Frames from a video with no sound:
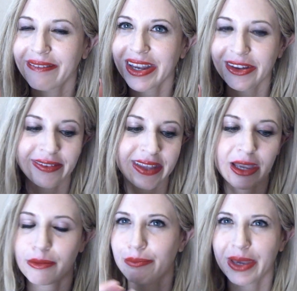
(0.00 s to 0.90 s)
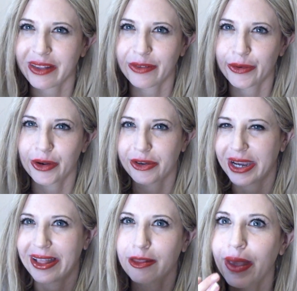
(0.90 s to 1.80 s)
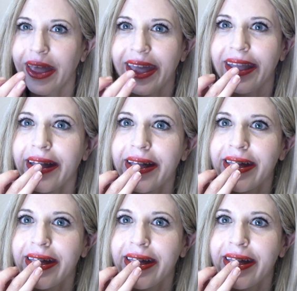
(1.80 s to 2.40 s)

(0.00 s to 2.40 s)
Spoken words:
They do say mix it all on your hands, but hey,